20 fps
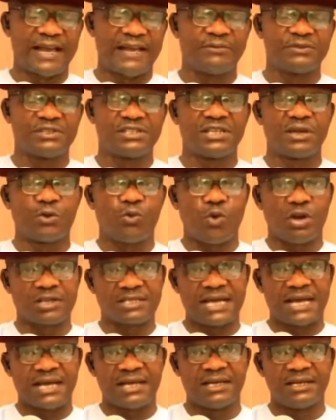which is a
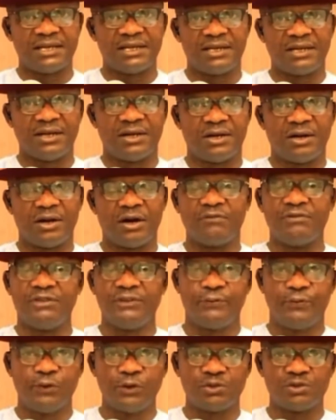quarter of the
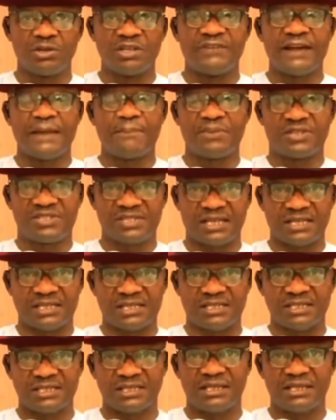vote, 25%,